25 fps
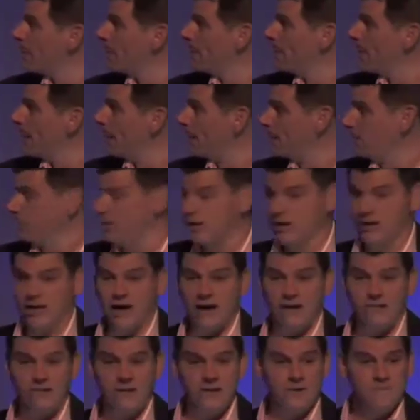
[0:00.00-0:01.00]
It could be a
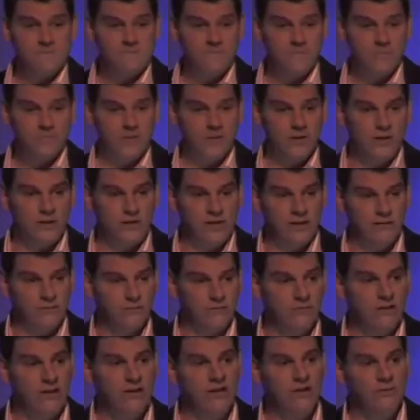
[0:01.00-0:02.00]
carrier. You can have a
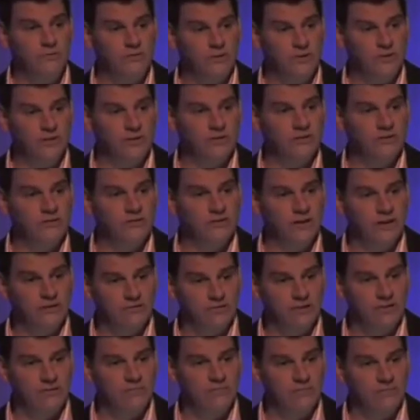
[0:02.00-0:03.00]
very efficient
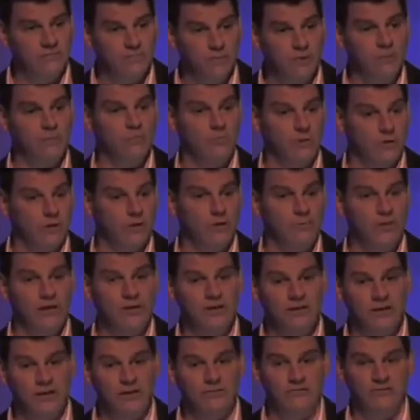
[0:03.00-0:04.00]
delivery model
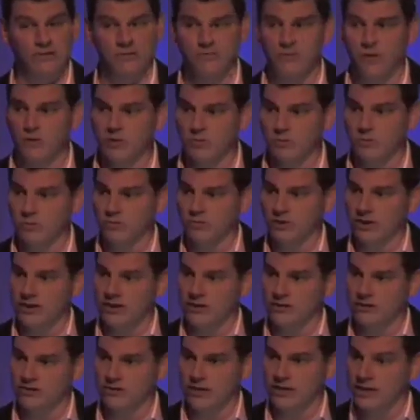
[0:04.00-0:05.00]
by delivering multiple
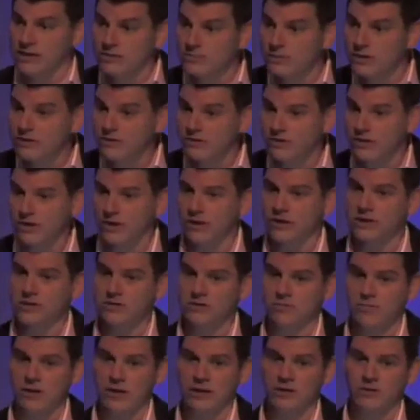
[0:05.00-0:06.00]
things in the middle of the night
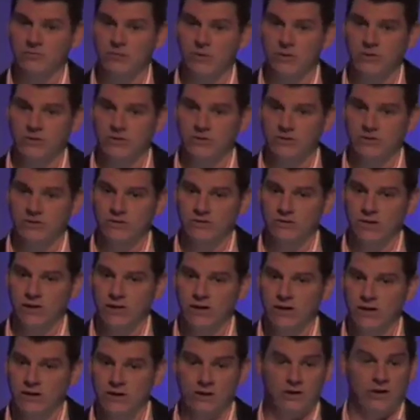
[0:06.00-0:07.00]
to a bank of boxes.
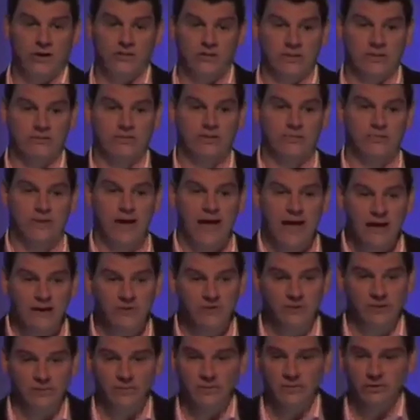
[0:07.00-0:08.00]
You can't deliver to my
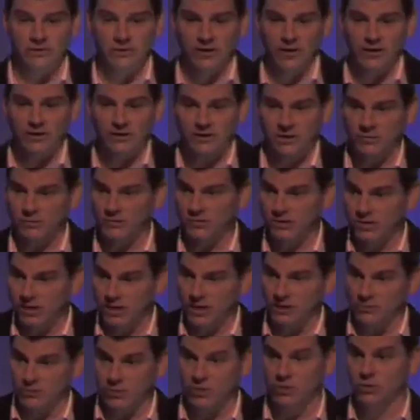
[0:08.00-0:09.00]
house in the middle of the night because I'm
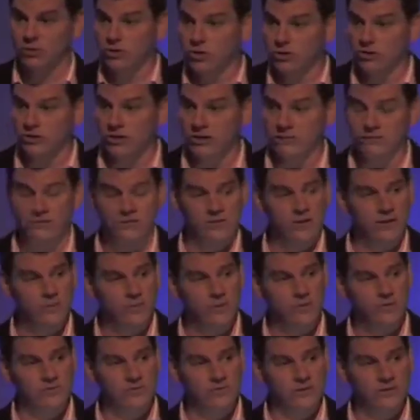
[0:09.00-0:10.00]
asleep, but you could deliver to our
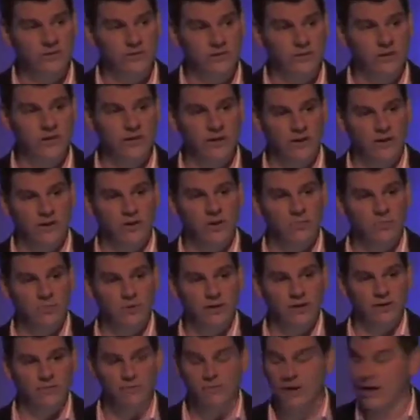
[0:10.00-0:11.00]
boxes. So, it could
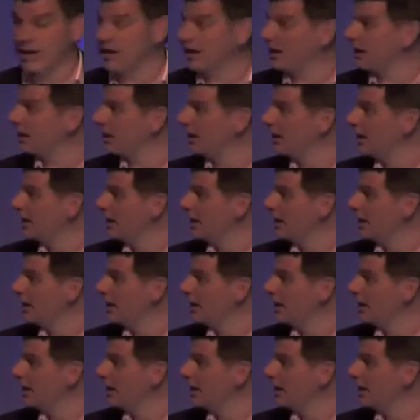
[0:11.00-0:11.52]
be compelling.